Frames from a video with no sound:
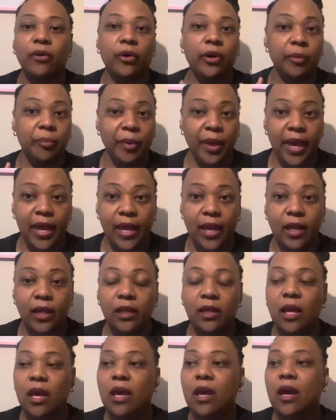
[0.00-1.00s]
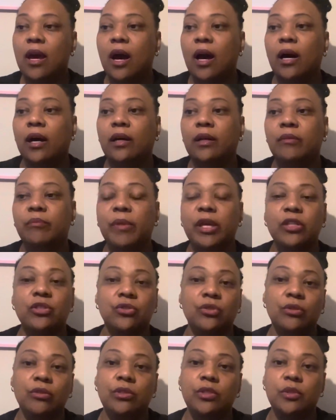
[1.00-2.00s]
or pain, make
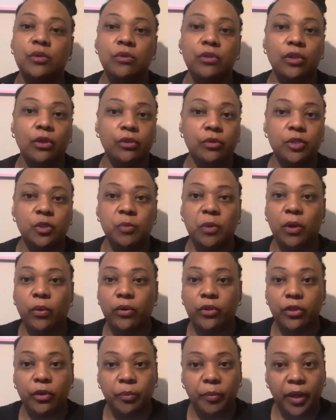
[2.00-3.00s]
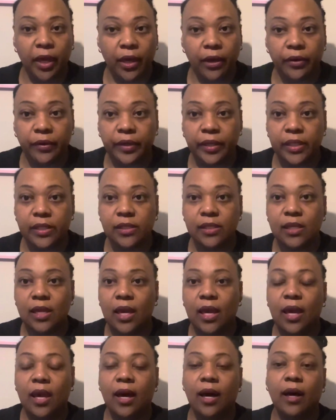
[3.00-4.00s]
sure you, you know, speak with your parents,
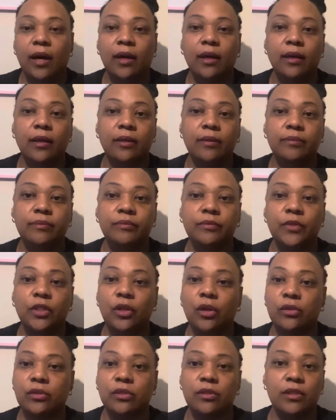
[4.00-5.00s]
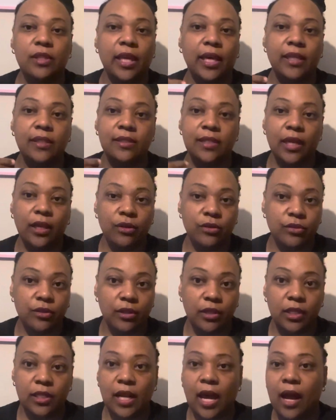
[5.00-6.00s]
you know, so that they can take you to
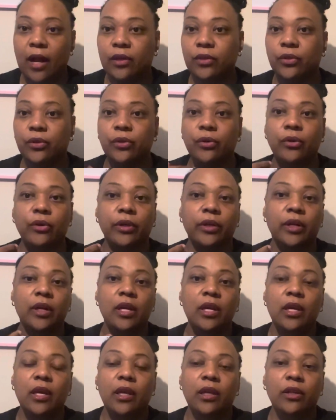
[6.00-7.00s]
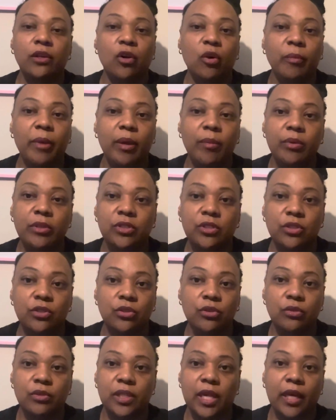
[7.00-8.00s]
the doctor, or, you know, maybe just
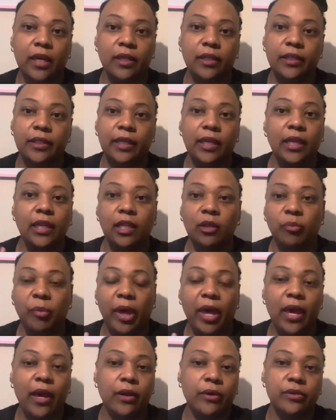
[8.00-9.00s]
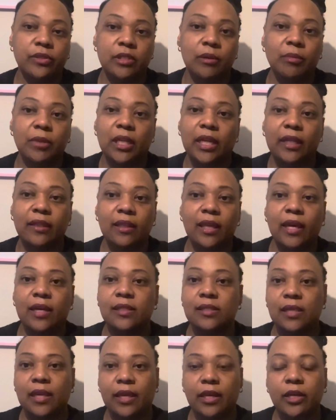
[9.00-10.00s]
use like a heating pad or something like that.
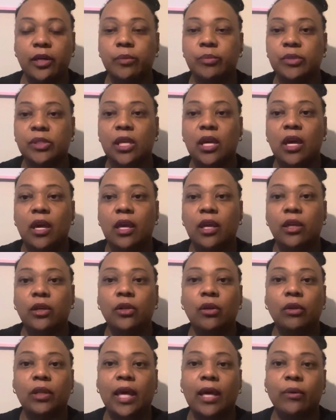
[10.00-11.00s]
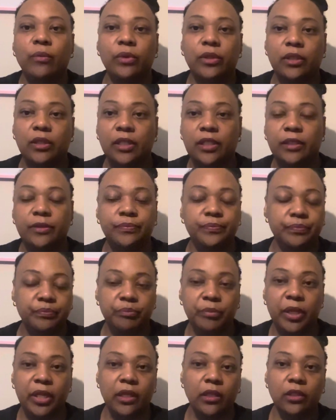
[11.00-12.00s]
Cause that helps, you know, like with,
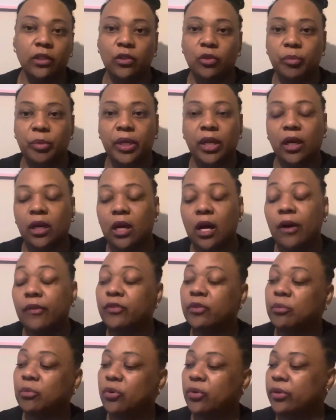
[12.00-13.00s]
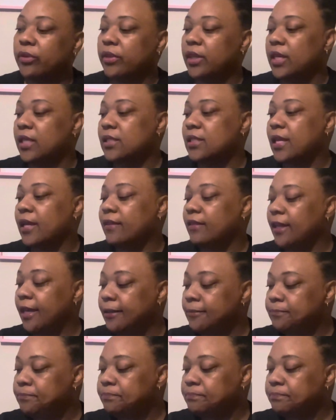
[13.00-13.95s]
being a little bit uncomfortable or things like that.